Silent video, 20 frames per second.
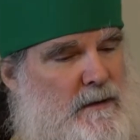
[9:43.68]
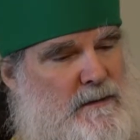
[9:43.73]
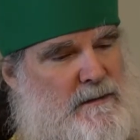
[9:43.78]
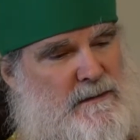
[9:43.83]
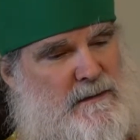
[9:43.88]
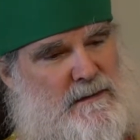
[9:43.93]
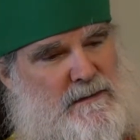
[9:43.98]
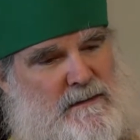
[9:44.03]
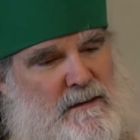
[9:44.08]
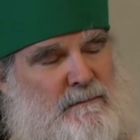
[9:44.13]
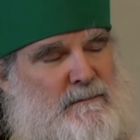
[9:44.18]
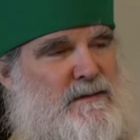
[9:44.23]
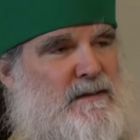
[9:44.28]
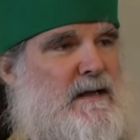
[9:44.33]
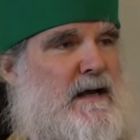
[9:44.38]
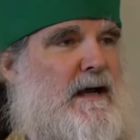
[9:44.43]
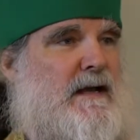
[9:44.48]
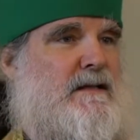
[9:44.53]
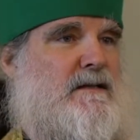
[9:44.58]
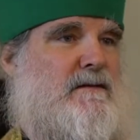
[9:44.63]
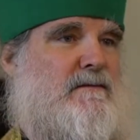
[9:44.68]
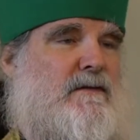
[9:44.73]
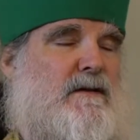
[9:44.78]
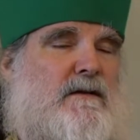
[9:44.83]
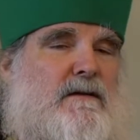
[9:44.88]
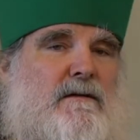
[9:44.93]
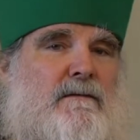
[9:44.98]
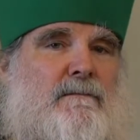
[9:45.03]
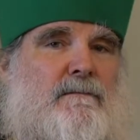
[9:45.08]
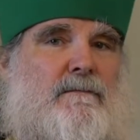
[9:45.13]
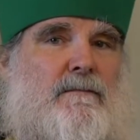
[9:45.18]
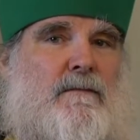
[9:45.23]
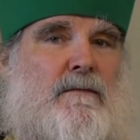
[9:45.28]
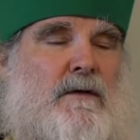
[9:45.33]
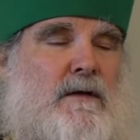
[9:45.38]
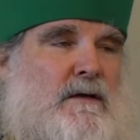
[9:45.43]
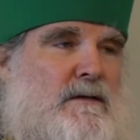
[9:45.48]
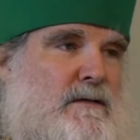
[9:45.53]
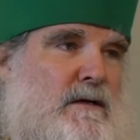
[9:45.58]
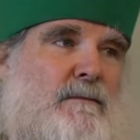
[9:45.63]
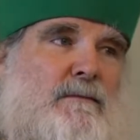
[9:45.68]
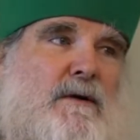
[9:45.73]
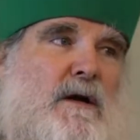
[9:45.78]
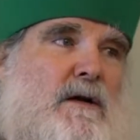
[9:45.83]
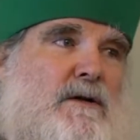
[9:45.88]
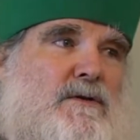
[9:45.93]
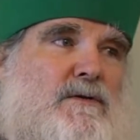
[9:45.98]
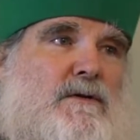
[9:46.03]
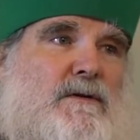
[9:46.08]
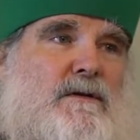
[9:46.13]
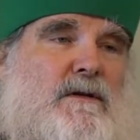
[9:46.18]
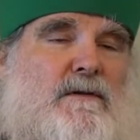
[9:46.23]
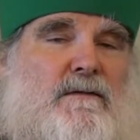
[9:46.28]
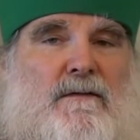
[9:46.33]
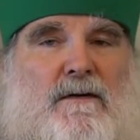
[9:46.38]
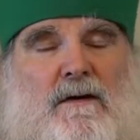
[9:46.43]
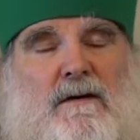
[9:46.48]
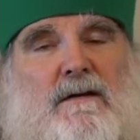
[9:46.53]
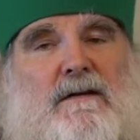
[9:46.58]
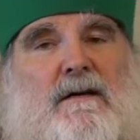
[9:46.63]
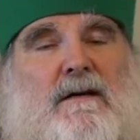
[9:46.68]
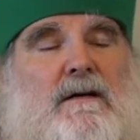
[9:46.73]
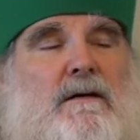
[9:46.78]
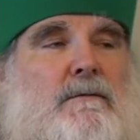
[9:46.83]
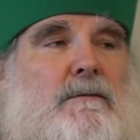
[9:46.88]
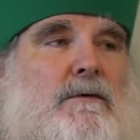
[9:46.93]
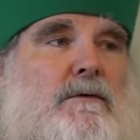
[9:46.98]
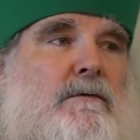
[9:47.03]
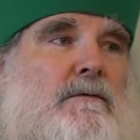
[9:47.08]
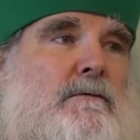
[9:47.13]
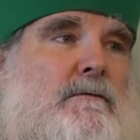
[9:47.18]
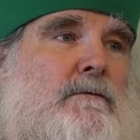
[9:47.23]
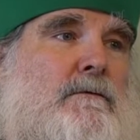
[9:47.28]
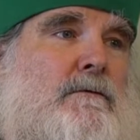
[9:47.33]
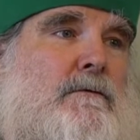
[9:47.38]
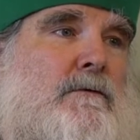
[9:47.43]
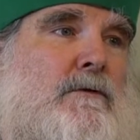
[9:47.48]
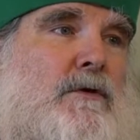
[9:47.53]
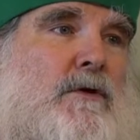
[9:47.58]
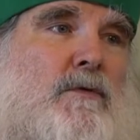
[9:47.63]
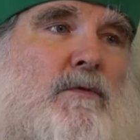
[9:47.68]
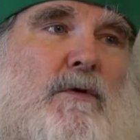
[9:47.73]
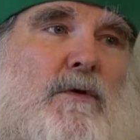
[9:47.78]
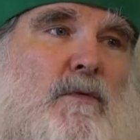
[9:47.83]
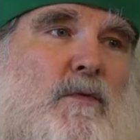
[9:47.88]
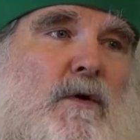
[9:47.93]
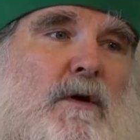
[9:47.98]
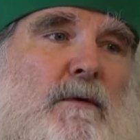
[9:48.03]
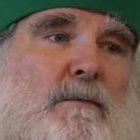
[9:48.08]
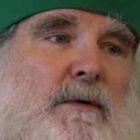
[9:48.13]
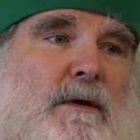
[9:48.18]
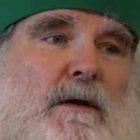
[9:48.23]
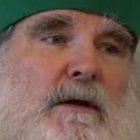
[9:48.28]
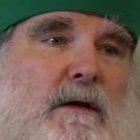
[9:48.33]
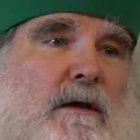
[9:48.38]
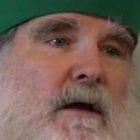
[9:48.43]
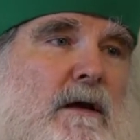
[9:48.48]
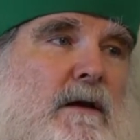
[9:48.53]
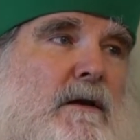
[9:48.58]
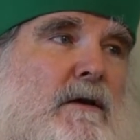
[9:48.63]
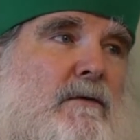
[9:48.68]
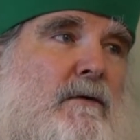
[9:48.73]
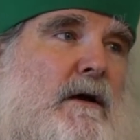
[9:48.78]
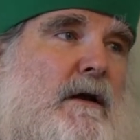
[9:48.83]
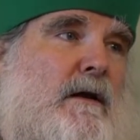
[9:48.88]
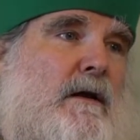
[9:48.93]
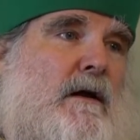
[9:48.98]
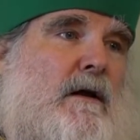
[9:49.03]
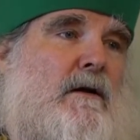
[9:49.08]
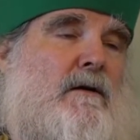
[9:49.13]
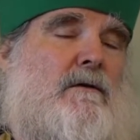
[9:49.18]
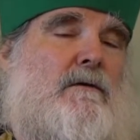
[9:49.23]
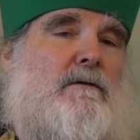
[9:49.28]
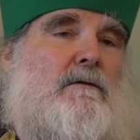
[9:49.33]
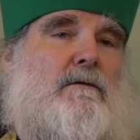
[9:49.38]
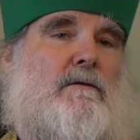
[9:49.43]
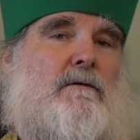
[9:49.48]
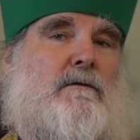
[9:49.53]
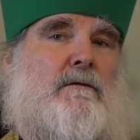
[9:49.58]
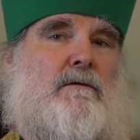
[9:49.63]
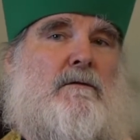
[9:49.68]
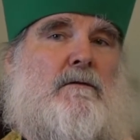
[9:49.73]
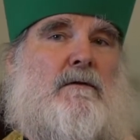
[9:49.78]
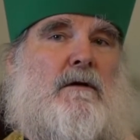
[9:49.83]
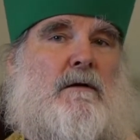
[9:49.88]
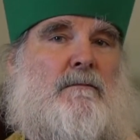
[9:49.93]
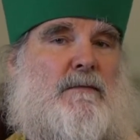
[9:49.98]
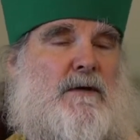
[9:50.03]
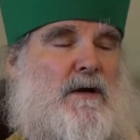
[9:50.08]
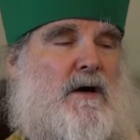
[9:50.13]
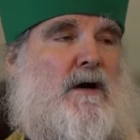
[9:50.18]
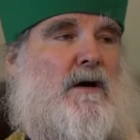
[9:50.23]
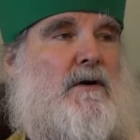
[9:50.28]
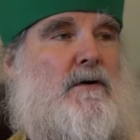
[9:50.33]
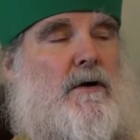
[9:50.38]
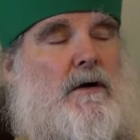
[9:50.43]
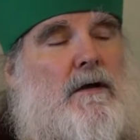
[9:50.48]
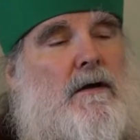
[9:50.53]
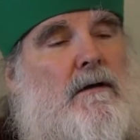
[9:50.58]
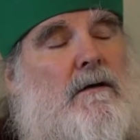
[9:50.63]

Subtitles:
see some signs of it. In some countries, it's very terrible. You wouldn't want to be in Kenya right now and be hungry,